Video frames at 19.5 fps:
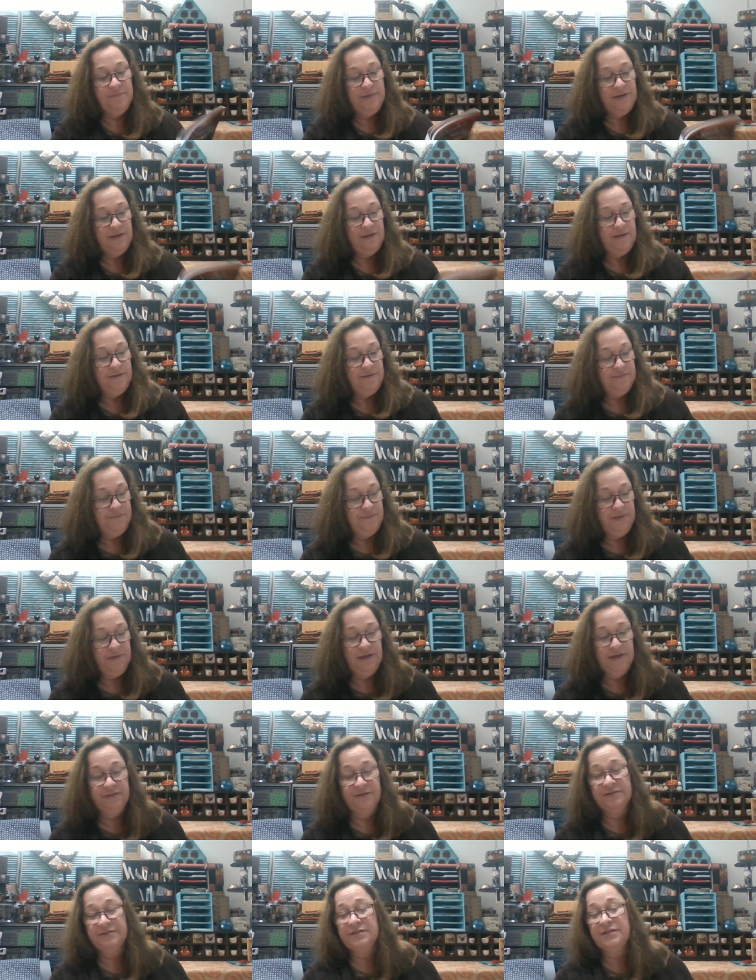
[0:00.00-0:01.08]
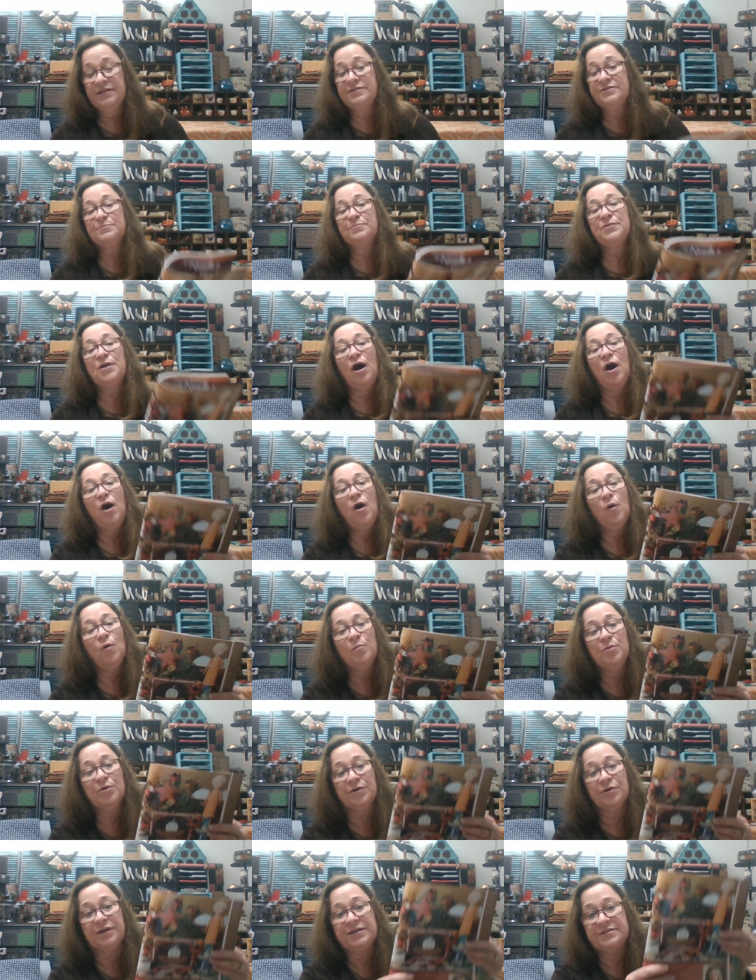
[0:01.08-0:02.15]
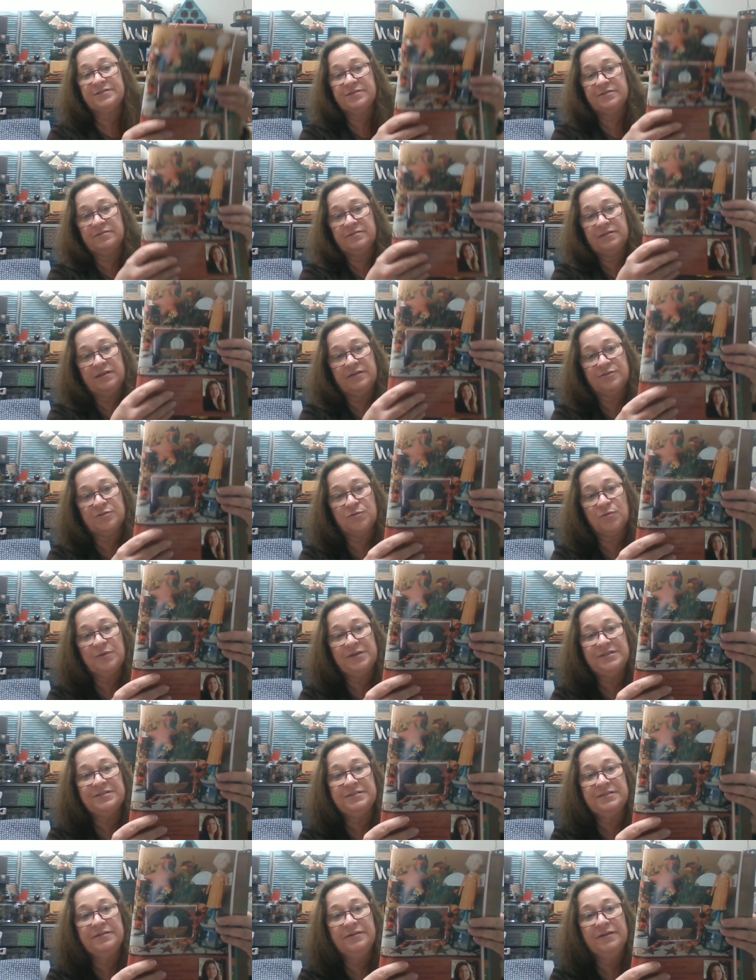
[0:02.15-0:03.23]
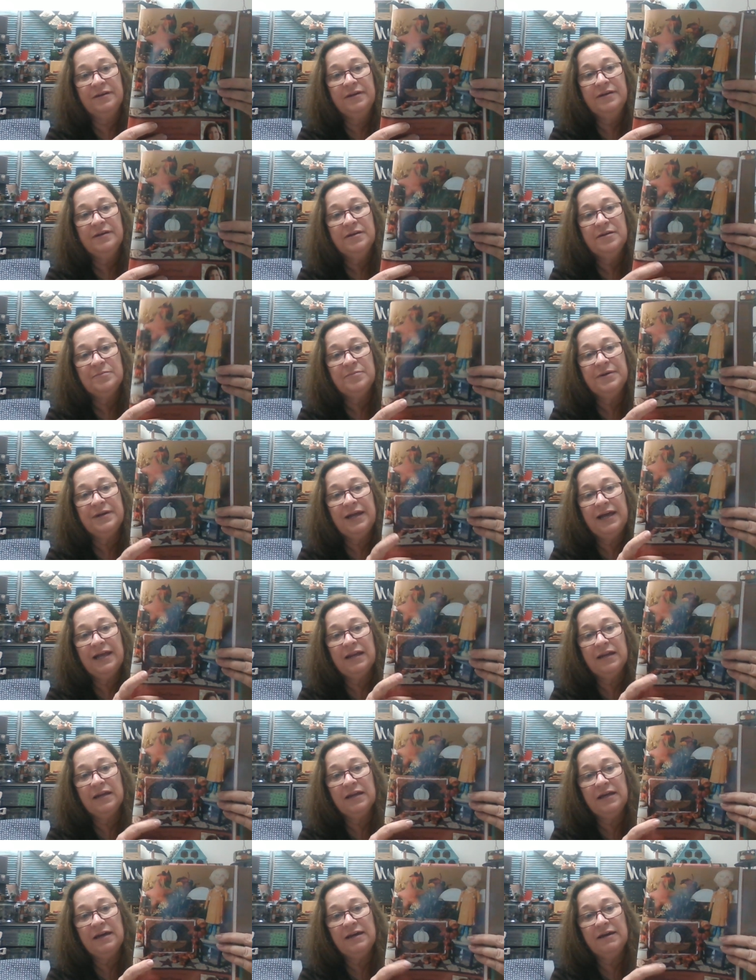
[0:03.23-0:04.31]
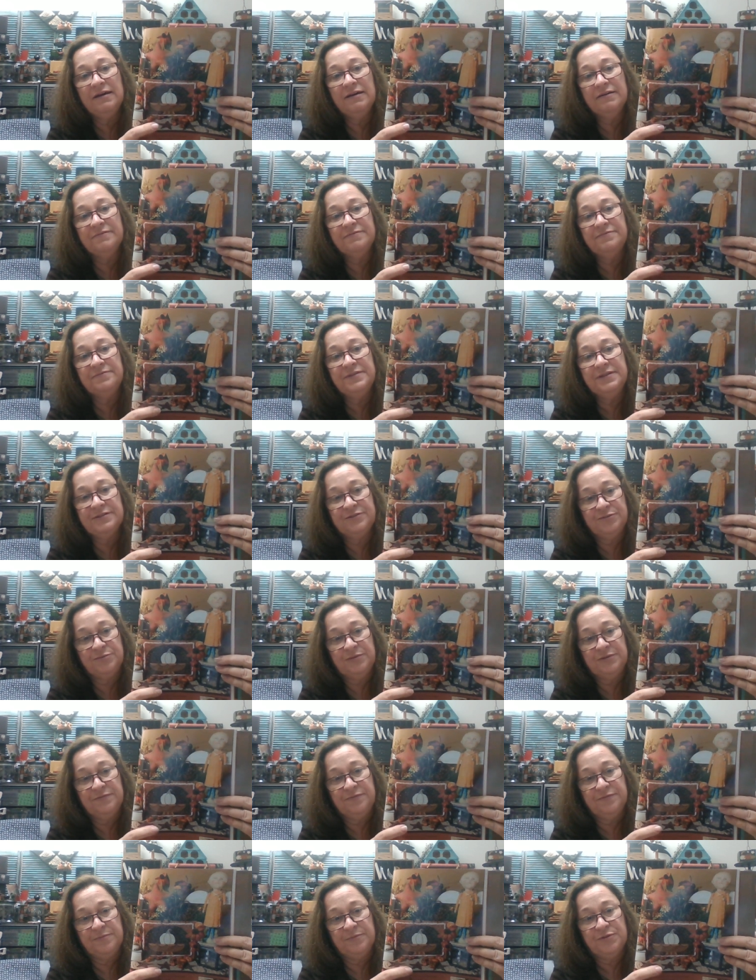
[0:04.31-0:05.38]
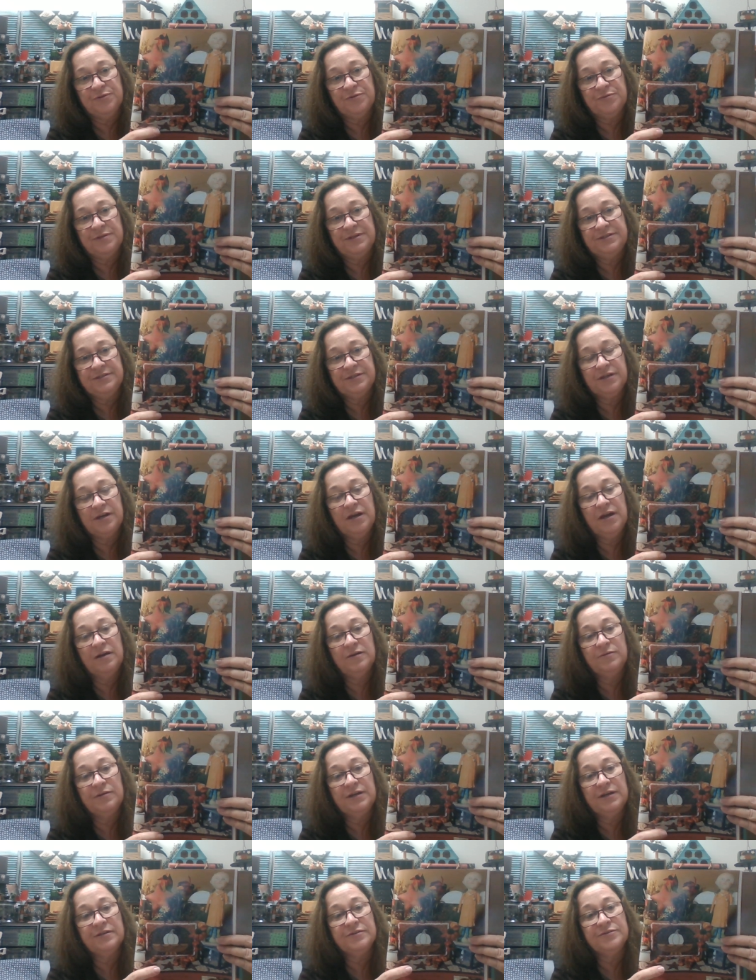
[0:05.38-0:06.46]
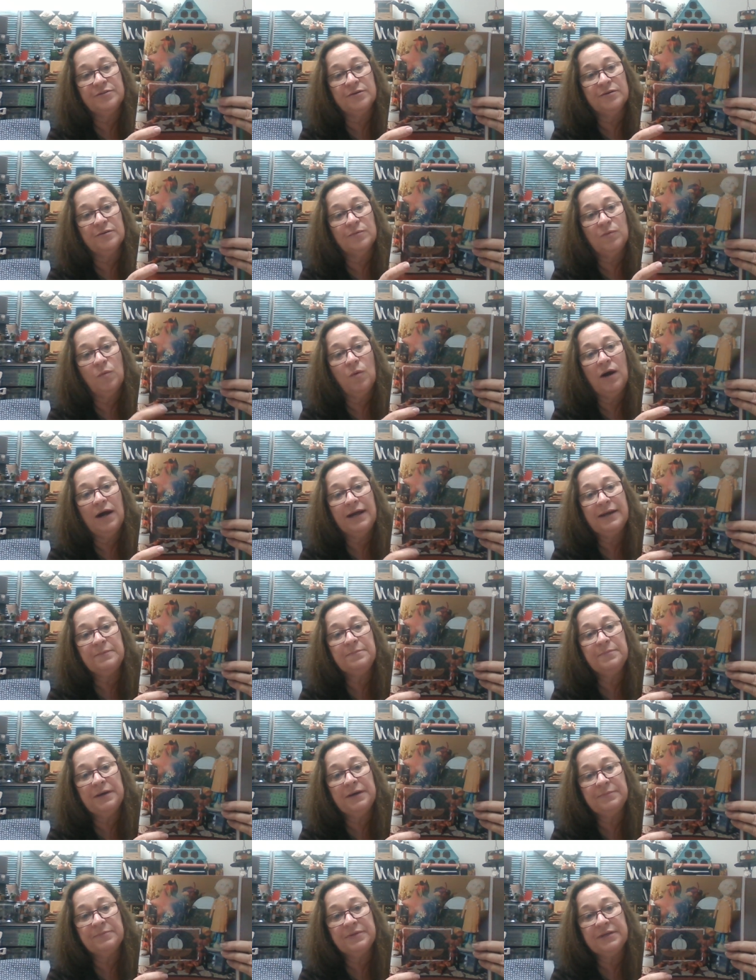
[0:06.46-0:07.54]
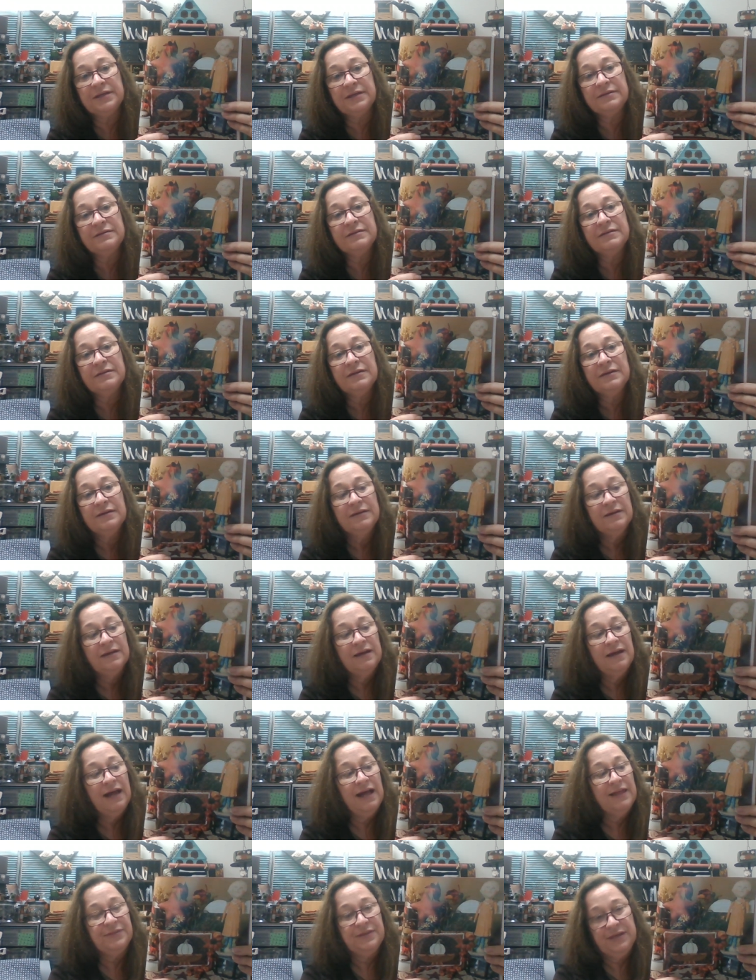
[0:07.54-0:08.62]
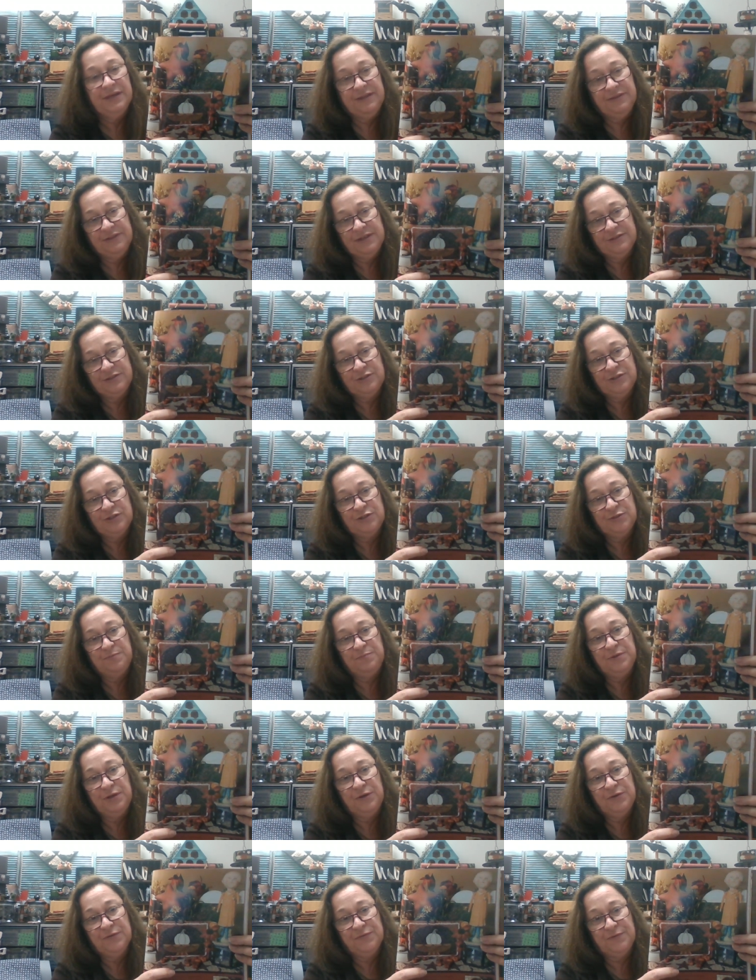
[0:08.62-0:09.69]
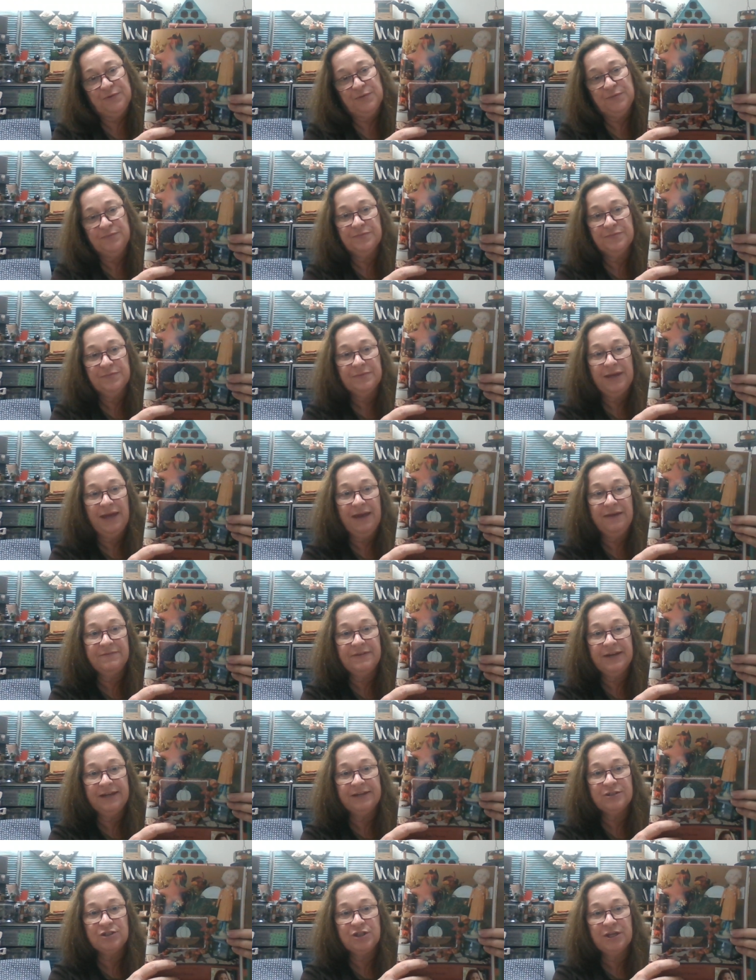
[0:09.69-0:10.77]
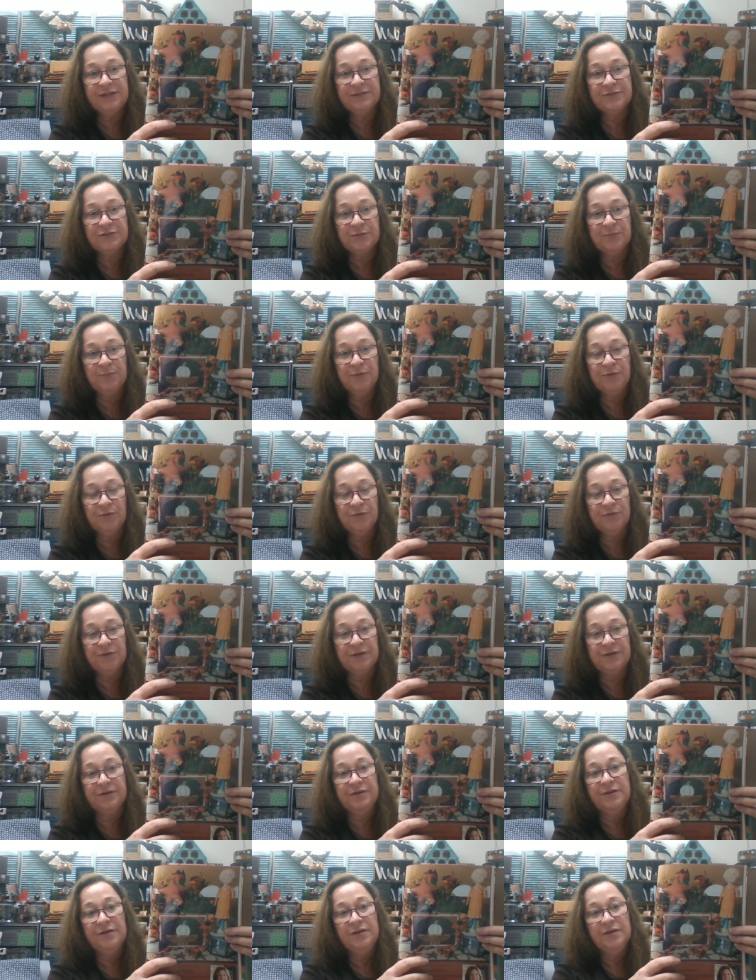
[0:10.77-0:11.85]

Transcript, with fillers: Um, and this, it's the whole book is exquisite but I love this one from Teresa Kogut, the white pumpkin. I think that's just beautiful. I haven't had a chance to pull the,